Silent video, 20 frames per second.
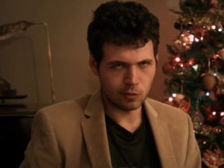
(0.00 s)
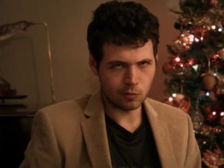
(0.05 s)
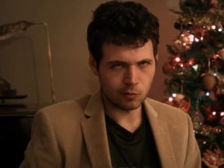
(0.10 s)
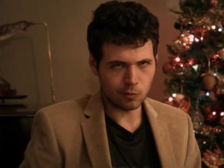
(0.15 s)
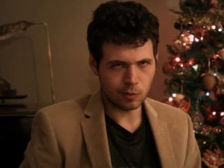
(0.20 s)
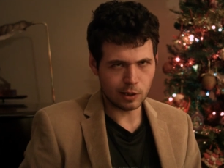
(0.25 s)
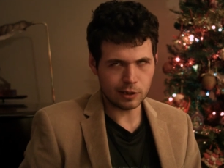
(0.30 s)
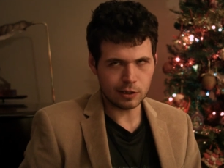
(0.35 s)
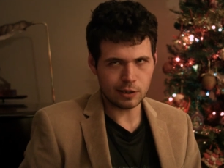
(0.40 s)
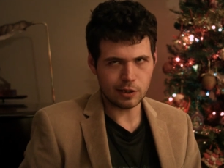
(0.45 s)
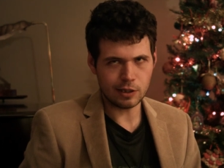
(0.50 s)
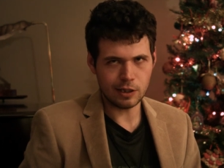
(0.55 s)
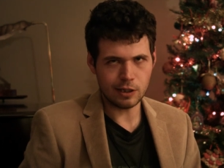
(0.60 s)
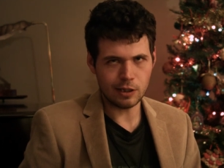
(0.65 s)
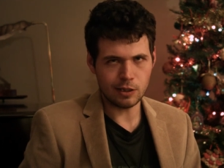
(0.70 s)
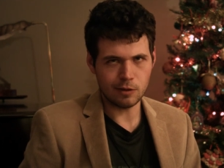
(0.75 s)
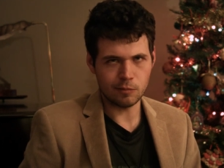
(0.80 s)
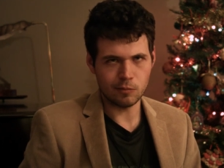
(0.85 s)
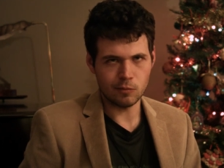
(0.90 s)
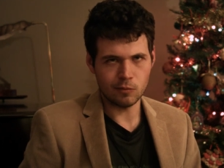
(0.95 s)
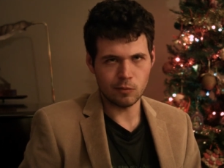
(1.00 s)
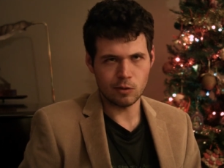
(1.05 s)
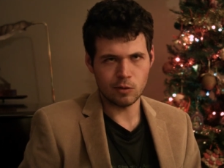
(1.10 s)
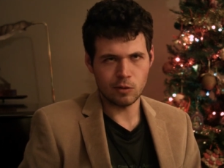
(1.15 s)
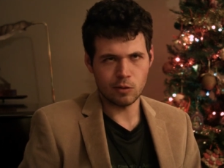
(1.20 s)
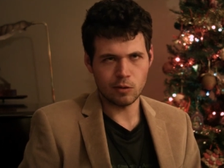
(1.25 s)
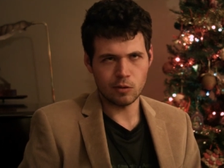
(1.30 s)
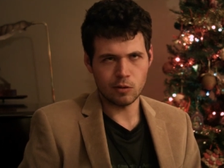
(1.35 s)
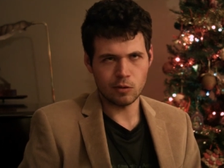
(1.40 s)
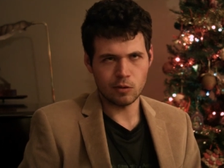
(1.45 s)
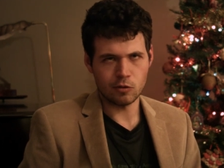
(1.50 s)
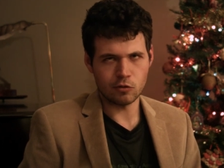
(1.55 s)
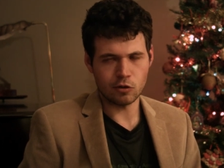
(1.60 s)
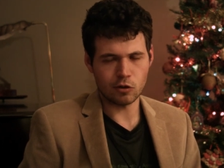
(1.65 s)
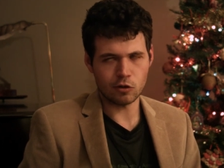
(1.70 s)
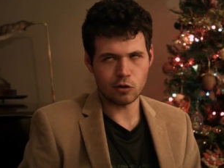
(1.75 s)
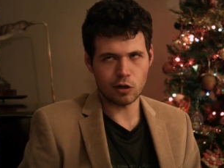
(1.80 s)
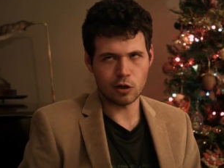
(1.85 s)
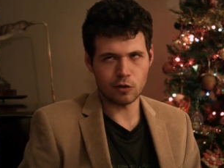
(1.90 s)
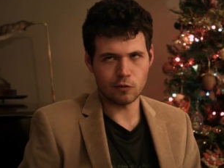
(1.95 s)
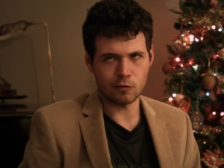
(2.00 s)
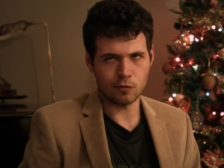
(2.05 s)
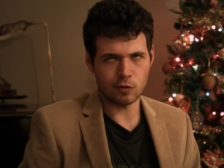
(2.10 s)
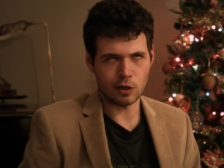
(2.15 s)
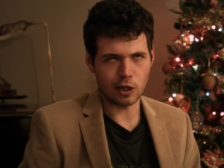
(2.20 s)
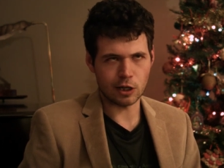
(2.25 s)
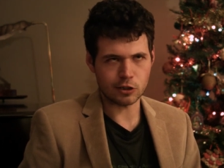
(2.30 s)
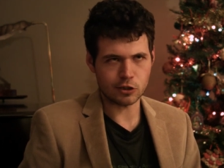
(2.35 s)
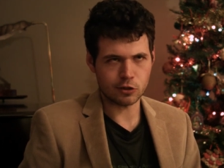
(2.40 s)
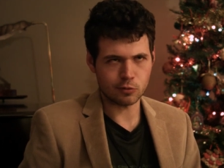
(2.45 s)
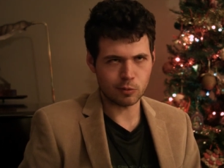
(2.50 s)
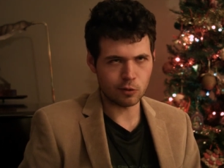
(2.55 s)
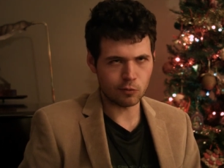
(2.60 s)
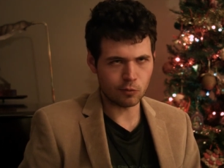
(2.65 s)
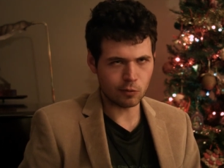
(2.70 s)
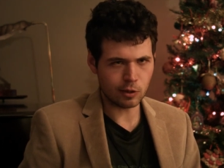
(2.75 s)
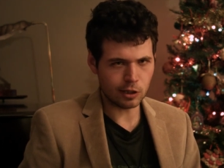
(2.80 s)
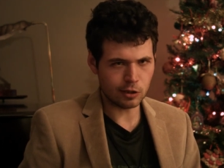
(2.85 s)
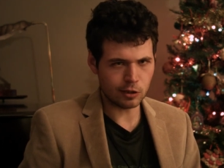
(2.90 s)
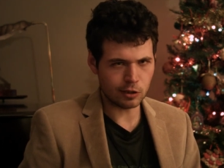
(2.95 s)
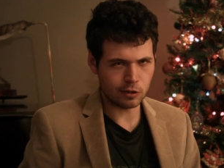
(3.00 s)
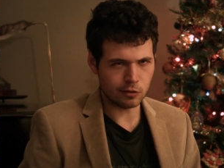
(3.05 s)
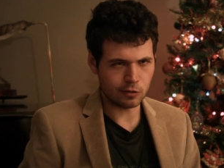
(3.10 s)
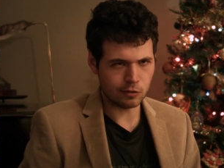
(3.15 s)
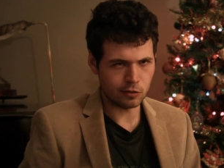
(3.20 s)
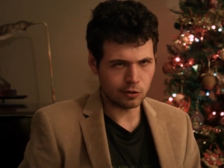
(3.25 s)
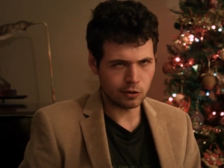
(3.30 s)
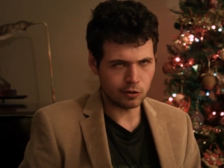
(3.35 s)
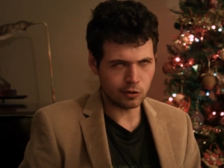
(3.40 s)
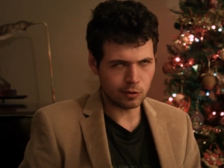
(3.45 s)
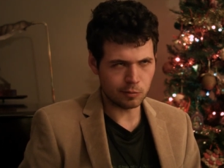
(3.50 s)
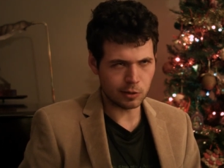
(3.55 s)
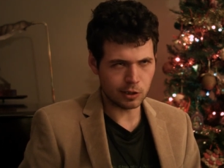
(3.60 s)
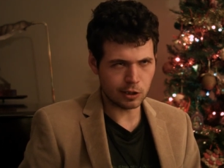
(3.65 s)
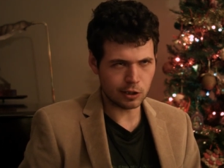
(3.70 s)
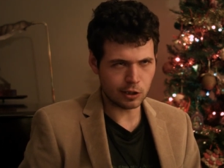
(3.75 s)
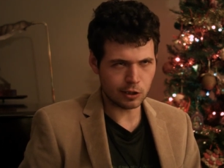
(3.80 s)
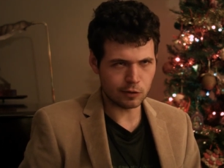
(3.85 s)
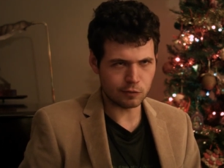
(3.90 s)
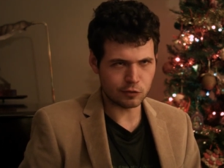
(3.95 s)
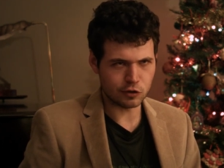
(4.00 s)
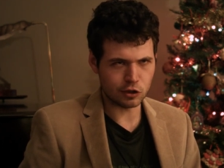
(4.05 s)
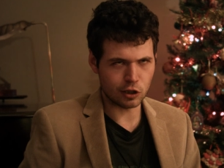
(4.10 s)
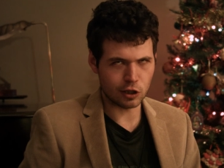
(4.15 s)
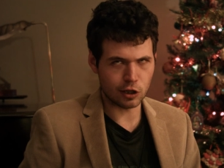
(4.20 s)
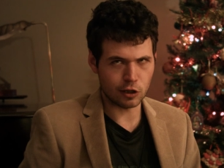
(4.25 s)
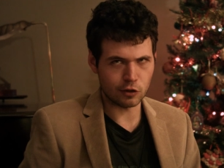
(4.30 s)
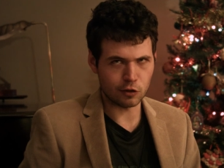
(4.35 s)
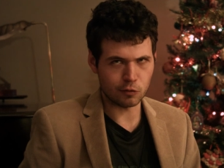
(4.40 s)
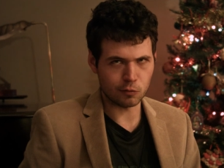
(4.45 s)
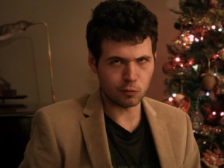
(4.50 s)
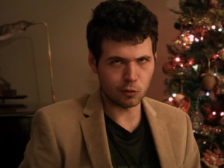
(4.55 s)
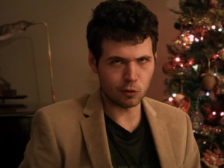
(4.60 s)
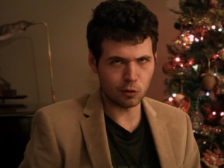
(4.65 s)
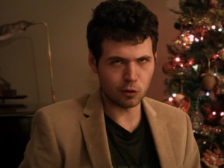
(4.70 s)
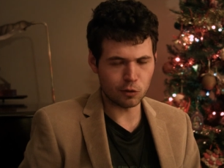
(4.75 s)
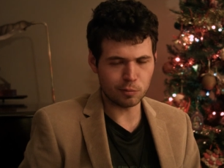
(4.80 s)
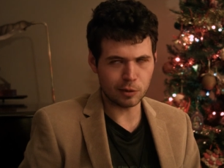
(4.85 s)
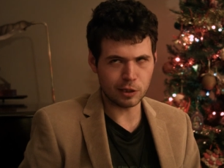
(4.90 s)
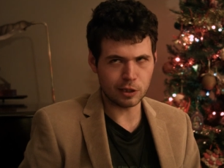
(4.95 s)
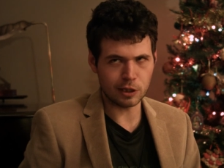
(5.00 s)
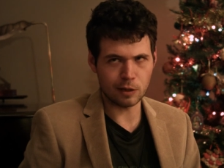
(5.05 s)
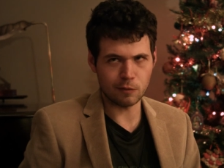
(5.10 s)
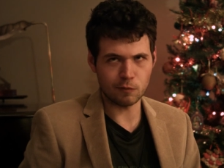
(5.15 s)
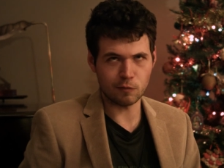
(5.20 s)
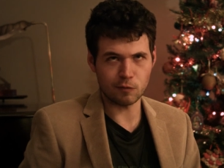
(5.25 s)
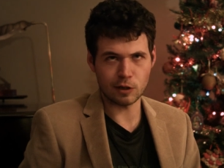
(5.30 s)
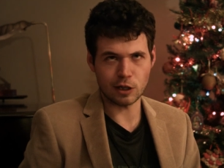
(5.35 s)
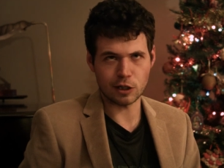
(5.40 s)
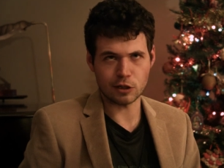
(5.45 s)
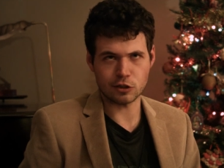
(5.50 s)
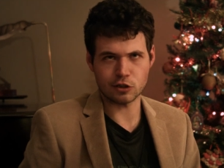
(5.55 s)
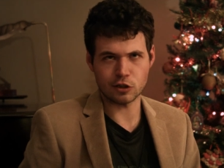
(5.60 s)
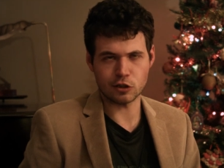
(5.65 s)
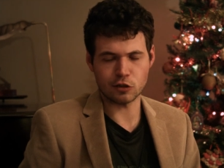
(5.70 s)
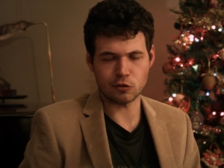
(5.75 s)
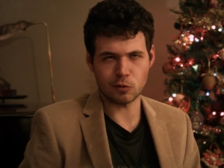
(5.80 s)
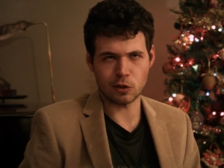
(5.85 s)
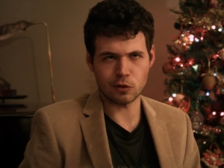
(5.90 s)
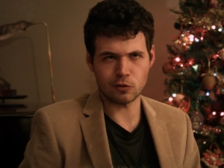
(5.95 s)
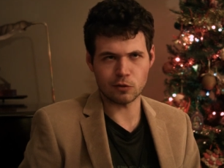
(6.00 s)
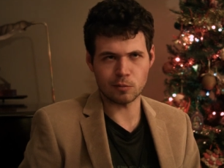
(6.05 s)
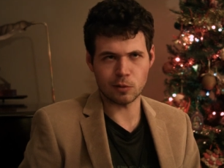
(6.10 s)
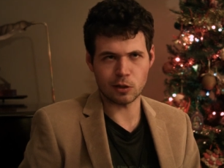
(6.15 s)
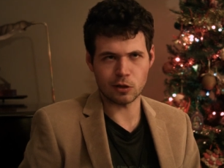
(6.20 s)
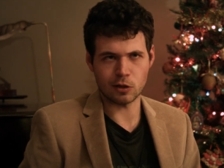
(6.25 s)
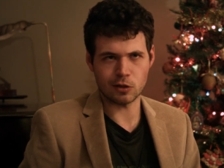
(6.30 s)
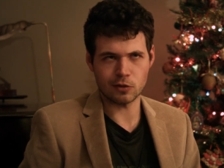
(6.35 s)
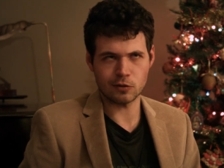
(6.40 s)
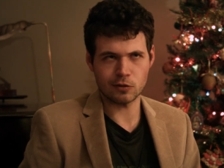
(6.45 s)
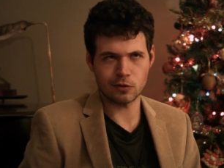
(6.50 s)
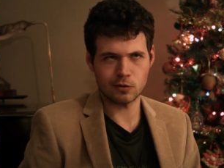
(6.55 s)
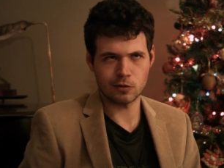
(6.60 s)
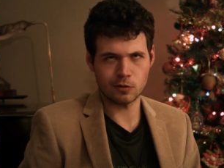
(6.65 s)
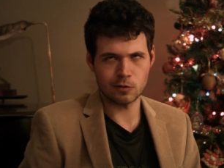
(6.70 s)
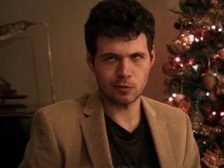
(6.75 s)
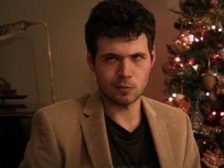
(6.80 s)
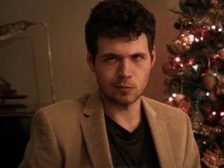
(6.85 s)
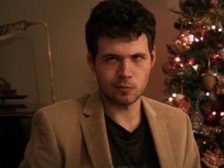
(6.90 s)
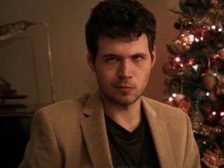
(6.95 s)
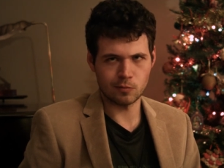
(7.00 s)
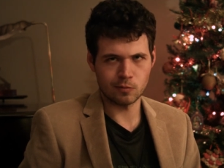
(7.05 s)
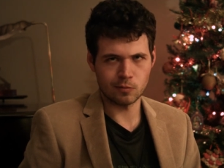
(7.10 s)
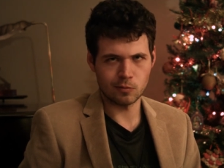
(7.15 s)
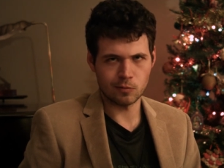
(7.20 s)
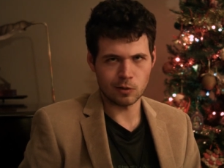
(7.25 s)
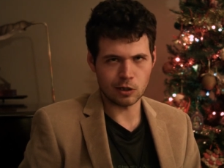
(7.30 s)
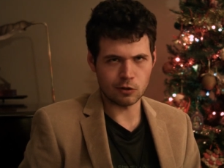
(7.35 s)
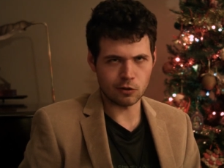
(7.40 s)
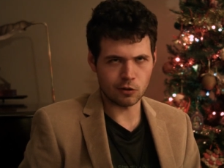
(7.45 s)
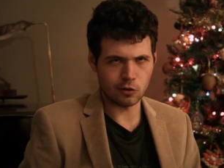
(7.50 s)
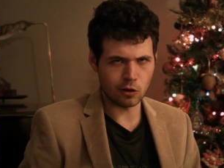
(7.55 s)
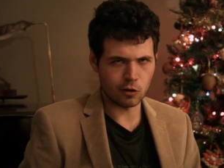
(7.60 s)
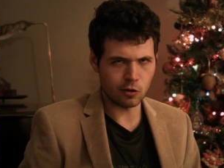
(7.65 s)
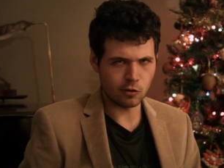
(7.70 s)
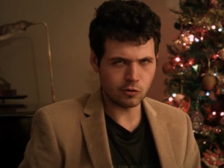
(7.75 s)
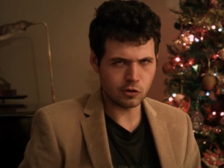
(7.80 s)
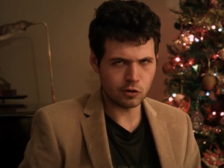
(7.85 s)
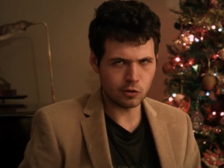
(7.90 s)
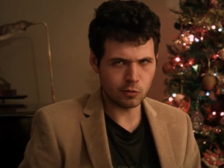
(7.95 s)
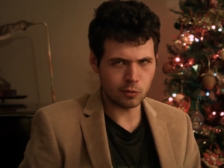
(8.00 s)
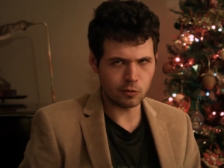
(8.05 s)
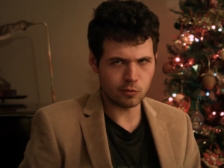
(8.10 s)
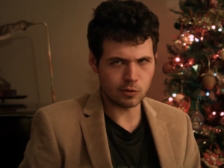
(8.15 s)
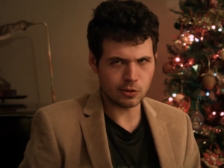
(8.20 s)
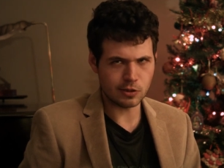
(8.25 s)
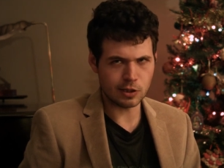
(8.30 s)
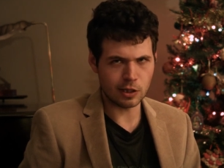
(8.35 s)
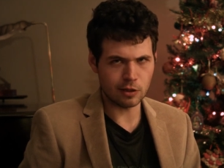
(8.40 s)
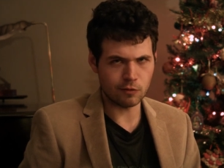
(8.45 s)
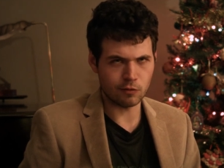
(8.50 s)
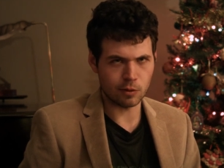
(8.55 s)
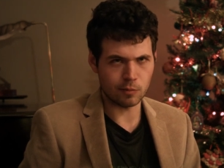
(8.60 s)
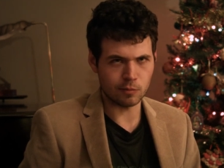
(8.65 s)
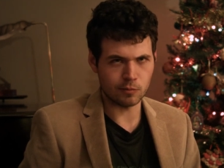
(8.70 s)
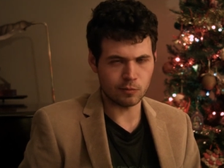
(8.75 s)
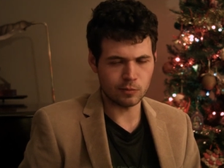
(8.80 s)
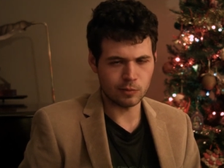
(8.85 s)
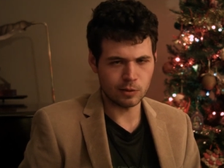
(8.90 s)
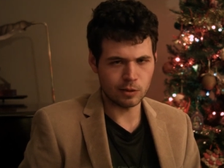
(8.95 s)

When he took on flesh, we read in the beginning of John, the Word became flesh and dwelt among us. And to those who would receive him,